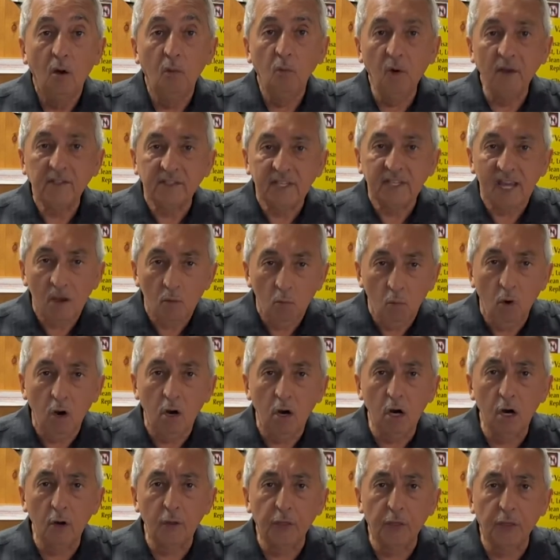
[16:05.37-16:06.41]
What's that
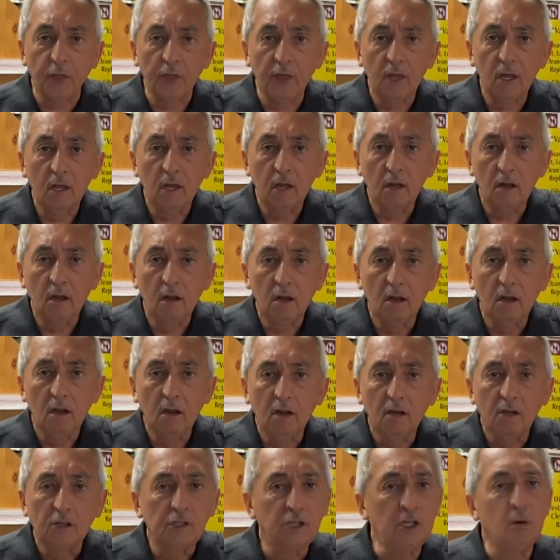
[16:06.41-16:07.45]
worth?
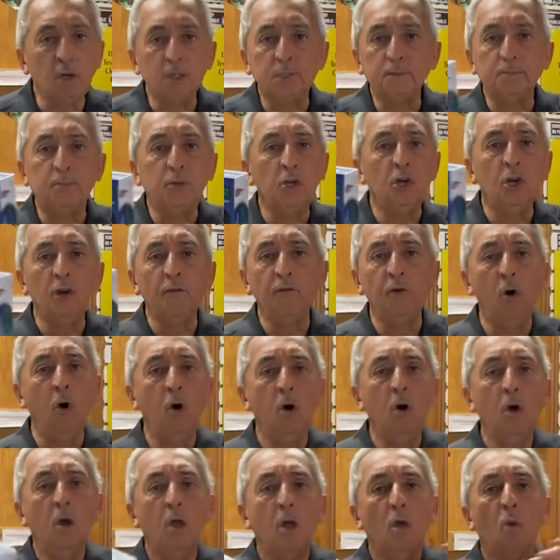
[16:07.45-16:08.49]
You know what's
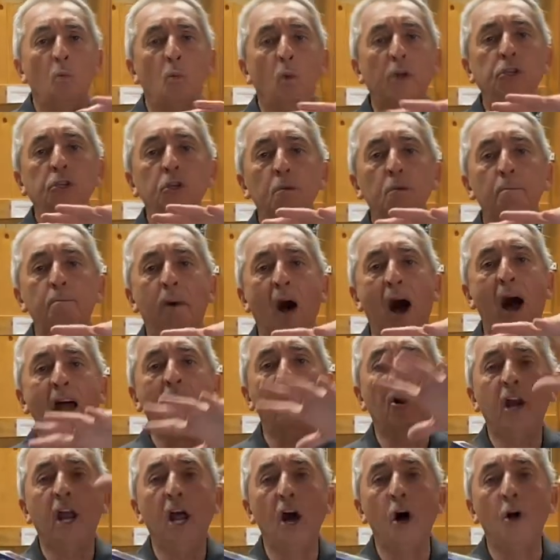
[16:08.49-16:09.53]
beautiful? When you buy
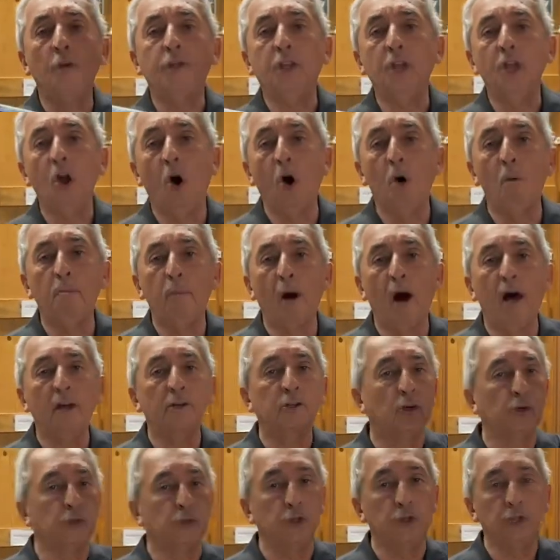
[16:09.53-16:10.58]
our Healthy Home
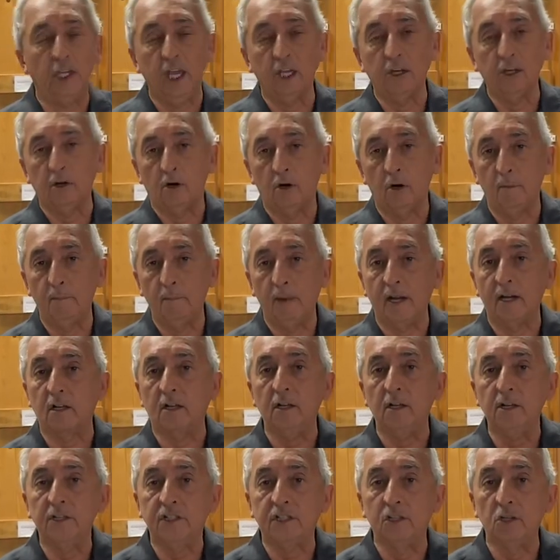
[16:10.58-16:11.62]
Bundle, you get your
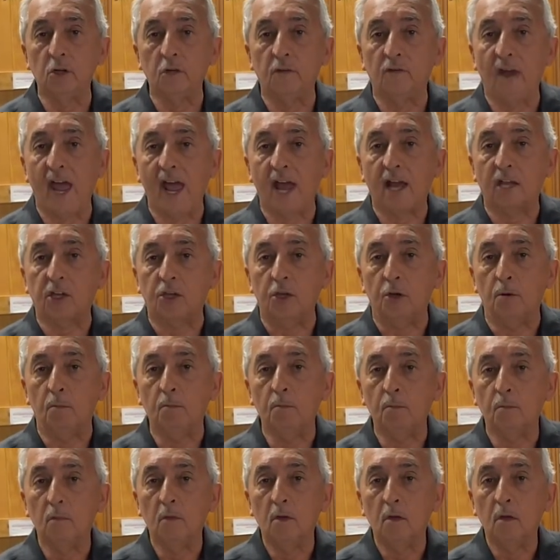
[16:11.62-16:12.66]
hermetically sealed vacuum.
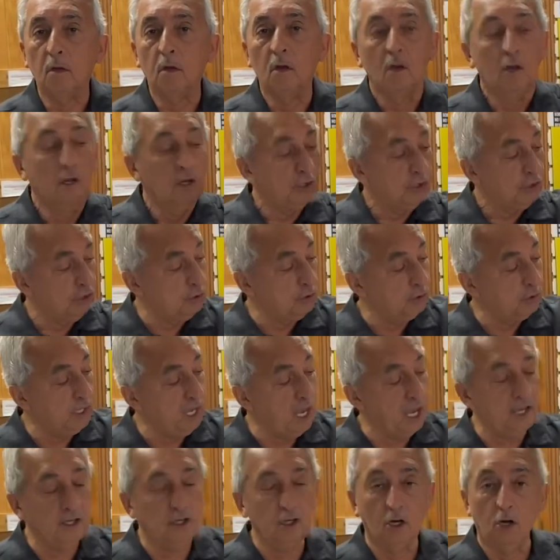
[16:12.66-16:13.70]
You
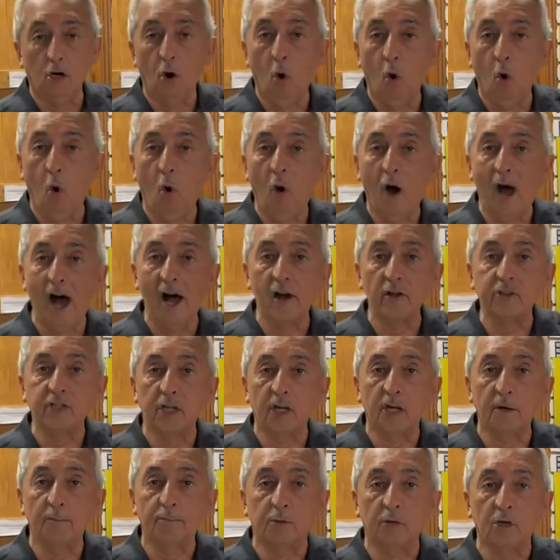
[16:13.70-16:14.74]
get your whole house
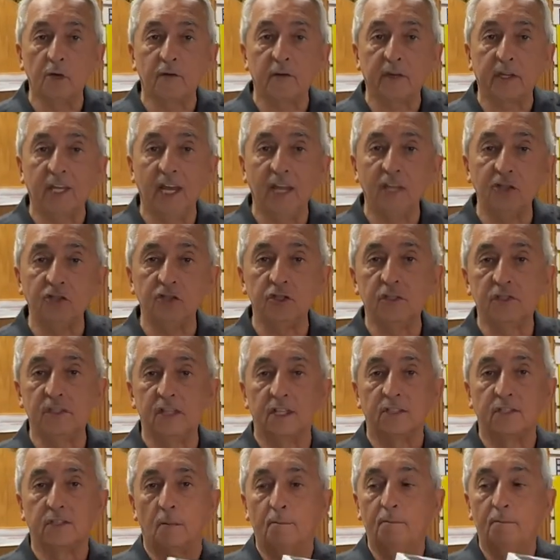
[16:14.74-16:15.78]
air purification
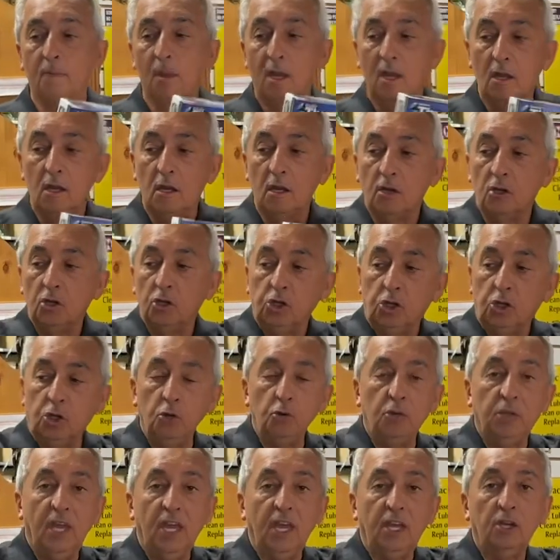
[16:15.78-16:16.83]
system. You
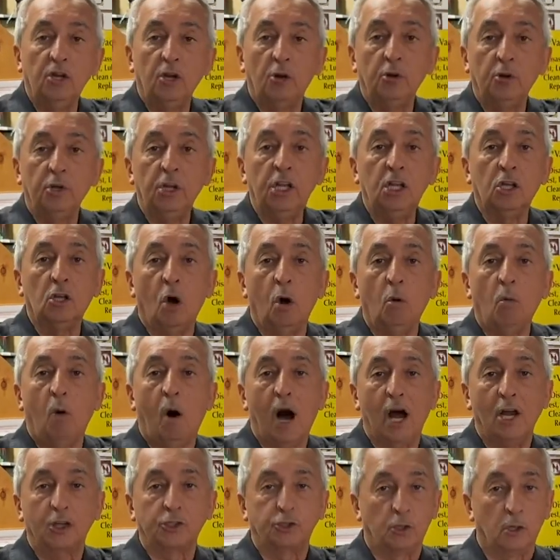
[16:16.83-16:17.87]
get your Eco
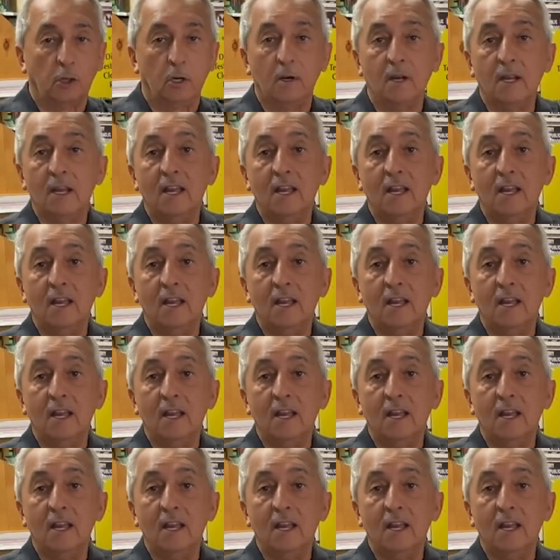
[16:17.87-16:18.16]
Washer.